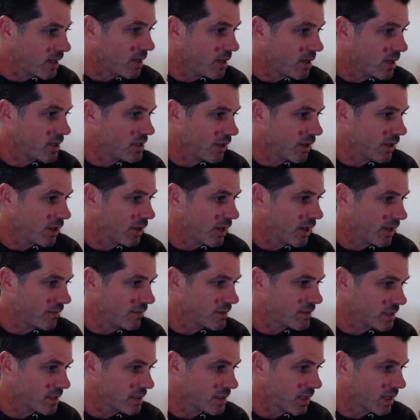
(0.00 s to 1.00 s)
Please note our
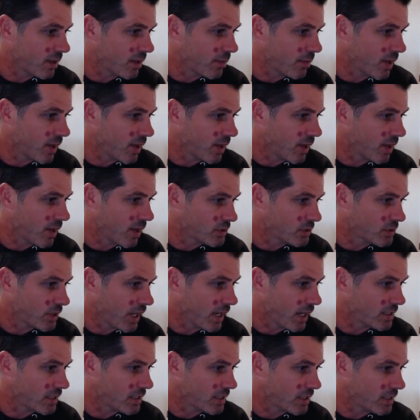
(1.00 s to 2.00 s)
advertising campaigns also
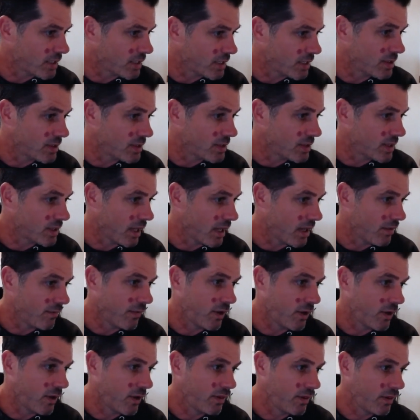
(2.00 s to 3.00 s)
had to be reinstated
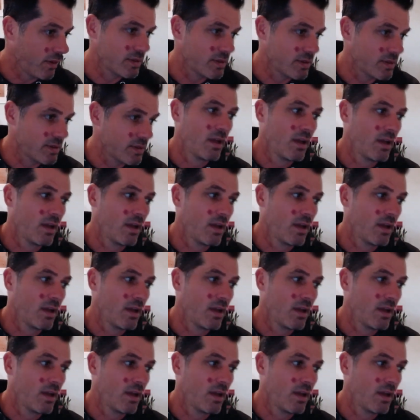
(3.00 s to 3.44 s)
following this.